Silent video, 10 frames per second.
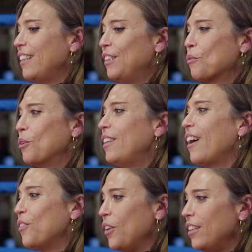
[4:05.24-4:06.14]
I didn't want
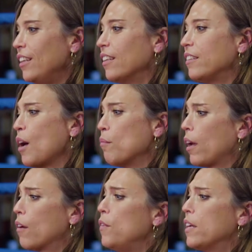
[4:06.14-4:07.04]
that reading that I'm
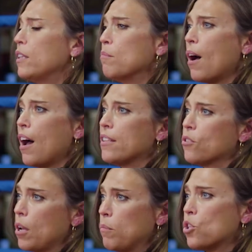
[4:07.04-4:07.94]
like
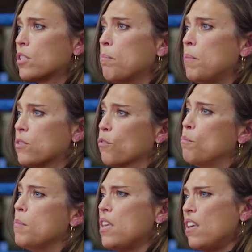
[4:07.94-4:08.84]
victimized or I'm just a piece
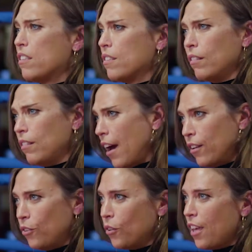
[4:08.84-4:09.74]
of meat.
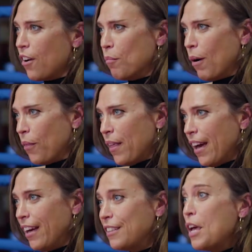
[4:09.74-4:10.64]
I don't care about
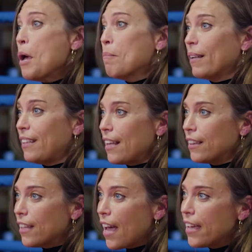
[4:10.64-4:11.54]
that. But I
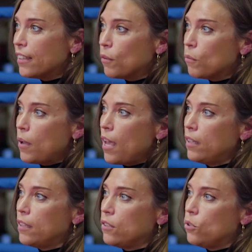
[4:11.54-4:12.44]
like the
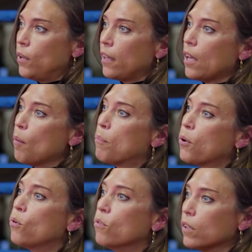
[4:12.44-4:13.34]
way that you get
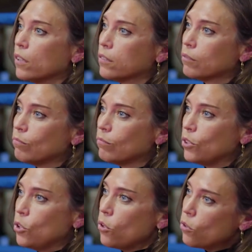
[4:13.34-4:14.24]
approval.
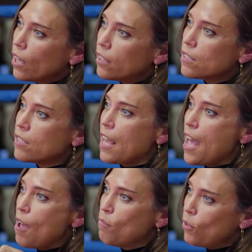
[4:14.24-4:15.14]
You know, you get a
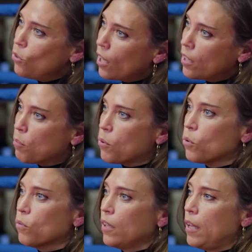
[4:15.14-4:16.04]
stamp and you get
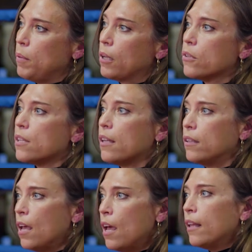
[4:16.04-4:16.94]
approval. And because
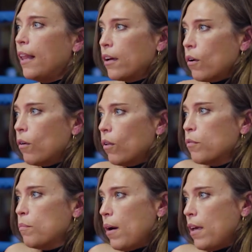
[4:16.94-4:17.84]
I, like all
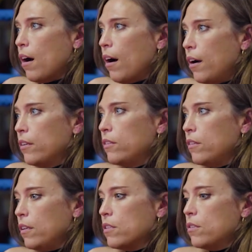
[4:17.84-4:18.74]
of my art
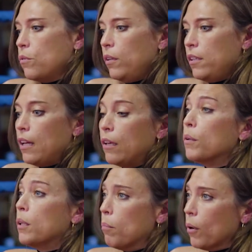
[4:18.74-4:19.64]
is dealing
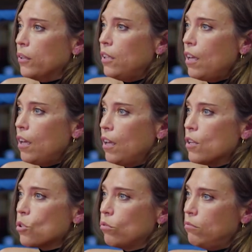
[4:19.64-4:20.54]
with the body,
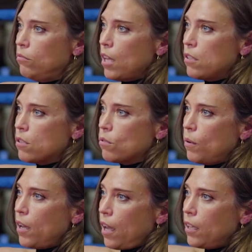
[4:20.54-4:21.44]
so that's
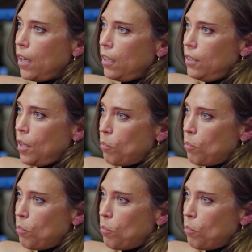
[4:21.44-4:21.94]
where I get the